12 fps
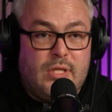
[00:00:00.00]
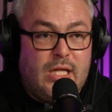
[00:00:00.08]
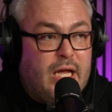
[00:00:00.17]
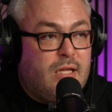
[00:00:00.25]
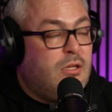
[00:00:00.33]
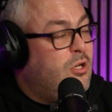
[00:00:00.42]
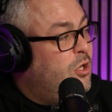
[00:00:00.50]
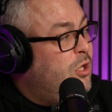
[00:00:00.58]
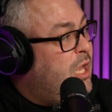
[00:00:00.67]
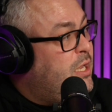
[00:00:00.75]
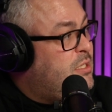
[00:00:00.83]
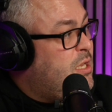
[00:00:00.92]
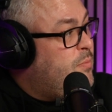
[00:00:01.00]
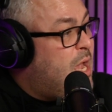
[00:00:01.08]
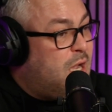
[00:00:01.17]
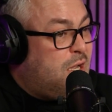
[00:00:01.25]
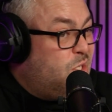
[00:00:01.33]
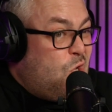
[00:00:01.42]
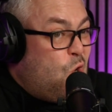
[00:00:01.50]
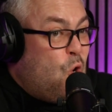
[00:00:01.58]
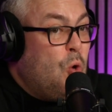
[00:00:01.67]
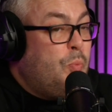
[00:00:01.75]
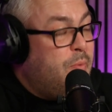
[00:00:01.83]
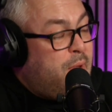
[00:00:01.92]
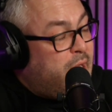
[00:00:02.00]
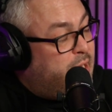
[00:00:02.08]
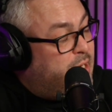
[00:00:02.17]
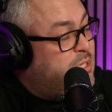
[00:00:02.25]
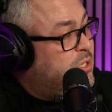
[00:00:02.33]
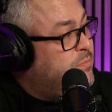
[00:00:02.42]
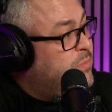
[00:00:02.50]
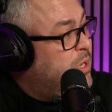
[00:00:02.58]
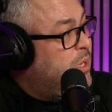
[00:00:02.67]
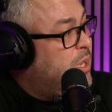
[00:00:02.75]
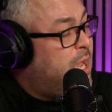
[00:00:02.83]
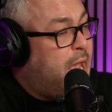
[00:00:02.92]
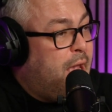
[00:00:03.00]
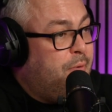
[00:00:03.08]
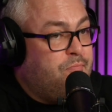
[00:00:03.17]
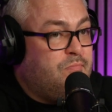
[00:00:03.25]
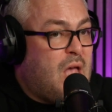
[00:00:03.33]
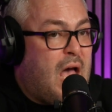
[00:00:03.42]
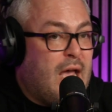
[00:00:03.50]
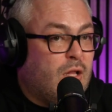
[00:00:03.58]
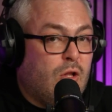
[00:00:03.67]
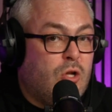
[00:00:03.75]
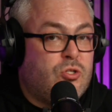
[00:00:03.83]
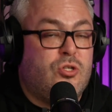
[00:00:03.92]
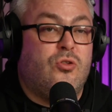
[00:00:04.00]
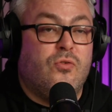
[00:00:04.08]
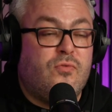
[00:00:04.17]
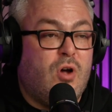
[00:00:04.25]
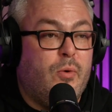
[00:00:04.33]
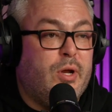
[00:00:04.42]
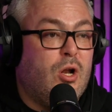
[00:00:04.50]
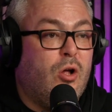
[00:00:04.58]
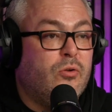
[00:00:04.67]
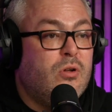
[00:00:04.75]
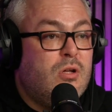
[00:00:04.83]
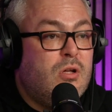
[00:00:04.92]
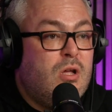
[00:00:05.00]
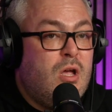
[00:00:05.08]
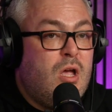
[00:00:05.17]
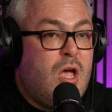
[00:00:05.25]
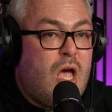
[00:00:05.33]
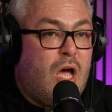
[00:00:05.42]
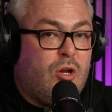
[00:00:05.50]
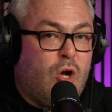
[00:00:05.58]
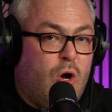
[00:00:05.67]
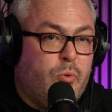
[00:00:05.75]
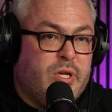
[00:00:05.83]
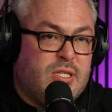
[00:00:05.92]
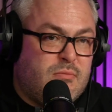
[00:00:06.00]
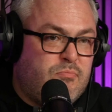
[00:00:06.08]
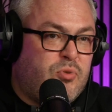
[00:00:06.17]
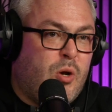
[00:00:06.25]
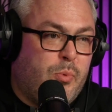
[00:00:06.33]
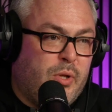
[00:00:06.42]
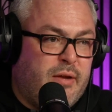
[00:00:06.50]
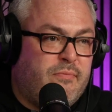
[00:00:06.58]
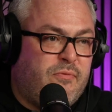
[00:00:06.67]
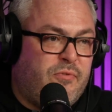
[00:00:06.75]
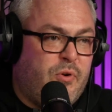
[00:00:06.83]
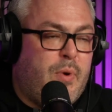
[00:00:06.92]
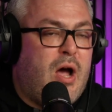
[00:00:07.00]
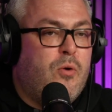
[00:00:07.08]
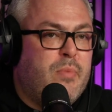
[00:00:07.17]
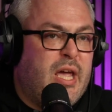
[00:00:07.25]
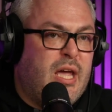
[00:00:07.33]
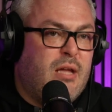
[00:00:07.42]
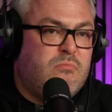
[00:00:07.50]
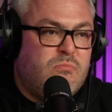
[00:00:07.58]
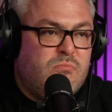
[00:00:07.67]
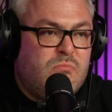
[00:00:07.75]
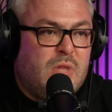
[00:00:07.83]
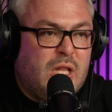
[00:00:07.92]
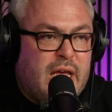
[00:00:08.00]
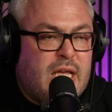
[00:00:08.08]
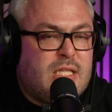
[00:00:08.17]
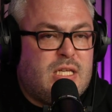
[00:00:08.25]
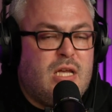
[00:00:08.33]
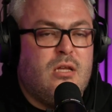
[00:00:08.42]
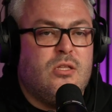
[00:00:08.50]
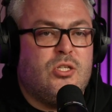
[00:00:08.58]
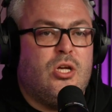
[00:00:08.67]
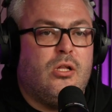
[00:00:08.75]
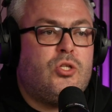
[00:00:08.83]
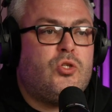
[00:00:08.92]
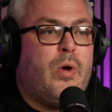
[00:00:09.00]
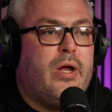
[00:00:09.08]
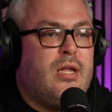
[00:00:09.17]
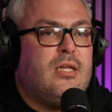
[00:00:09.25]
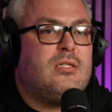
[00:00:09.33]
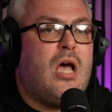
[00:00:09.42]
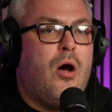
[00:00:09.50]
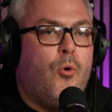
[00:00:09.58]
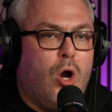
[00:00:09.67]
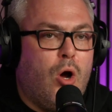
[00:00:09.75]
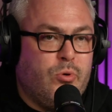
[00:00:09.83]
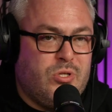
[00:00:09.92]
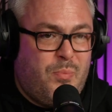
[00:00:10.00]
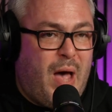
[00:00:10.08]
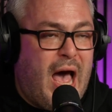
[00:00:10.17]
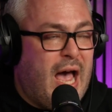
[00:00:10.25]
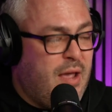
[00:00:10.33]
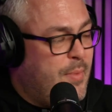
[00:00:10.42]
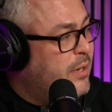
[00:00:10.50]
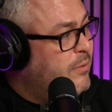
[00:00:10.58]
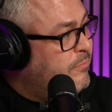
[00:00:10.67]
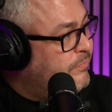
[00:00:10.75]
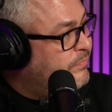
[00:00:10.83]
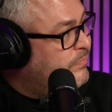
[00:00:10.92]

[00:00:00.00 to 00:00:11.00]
Like you said, Marcus, a coping mechanism. I had lots of stuff going on. I'd always, probably throughout my late teens, early 20s, I were always a party man.